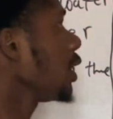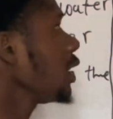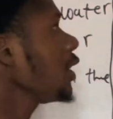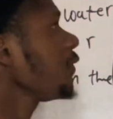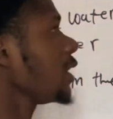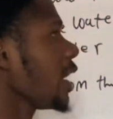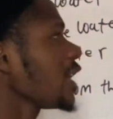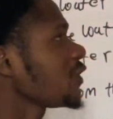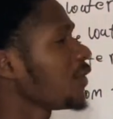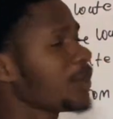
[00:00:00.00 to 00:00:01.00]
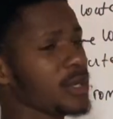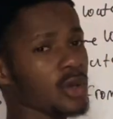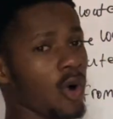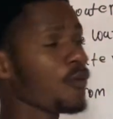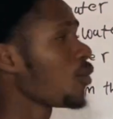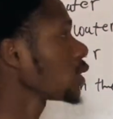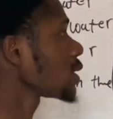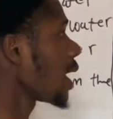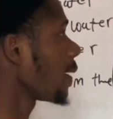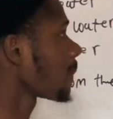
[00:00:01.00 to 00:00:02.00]
if the SVP of
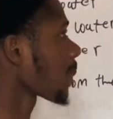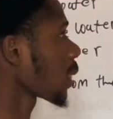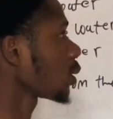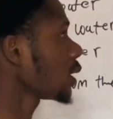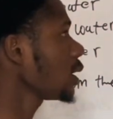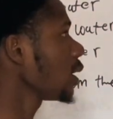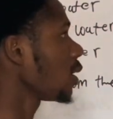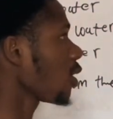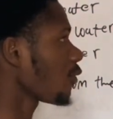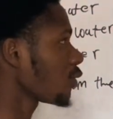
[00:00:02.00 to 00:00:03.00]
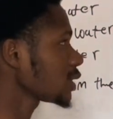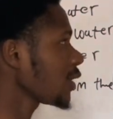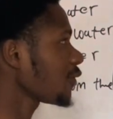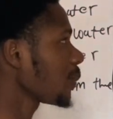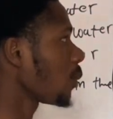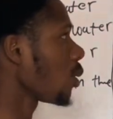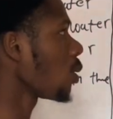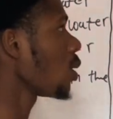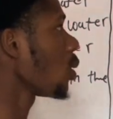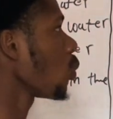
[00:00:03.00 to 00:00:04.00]
water, okay, of water vapor
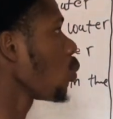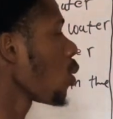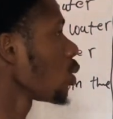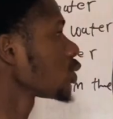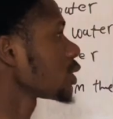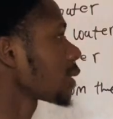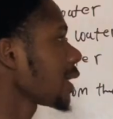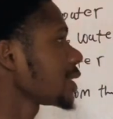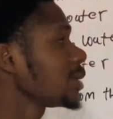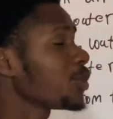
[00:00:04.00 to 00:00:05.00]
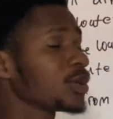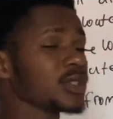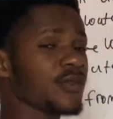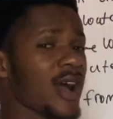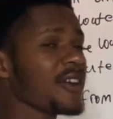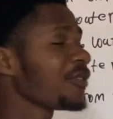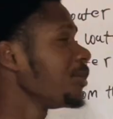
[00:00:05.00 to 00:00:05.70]
was 13.5